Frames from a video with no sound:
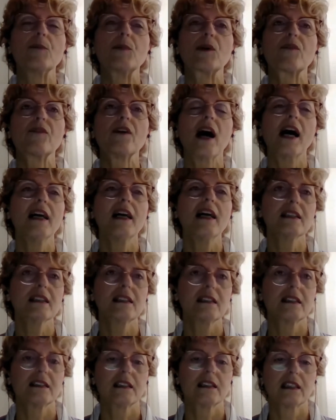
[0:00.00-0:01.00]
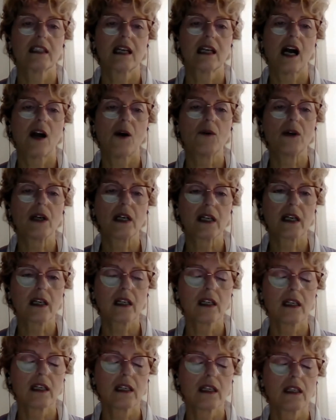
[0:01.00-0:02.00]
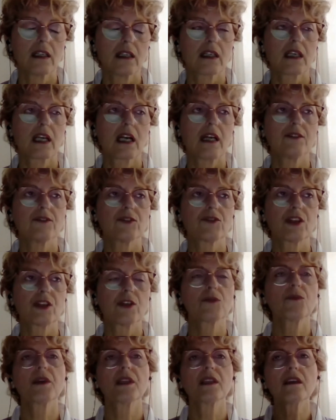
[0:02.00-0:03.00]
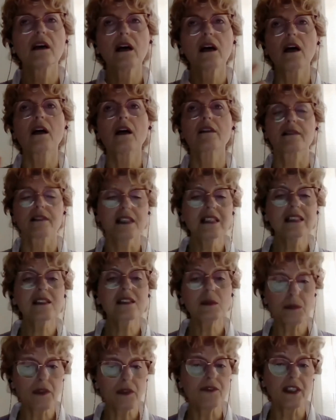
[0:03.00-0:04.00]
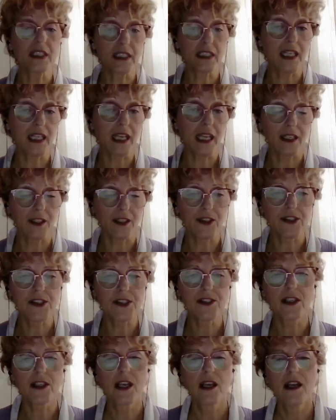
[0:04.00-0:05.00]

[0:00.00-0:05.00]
provided our countries with a system of indicators,